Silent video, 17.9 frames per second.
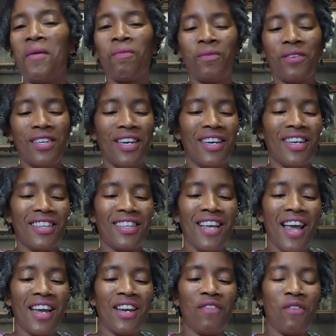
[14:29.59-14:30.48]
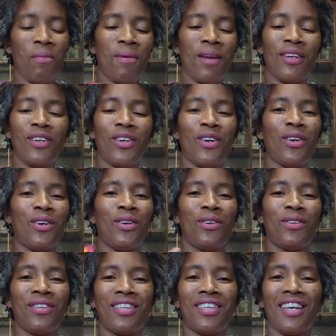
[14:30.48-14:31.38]
See, this ain't even been
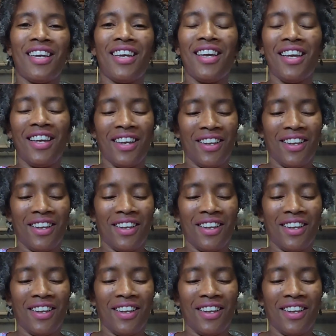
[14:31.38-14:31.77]
used. See,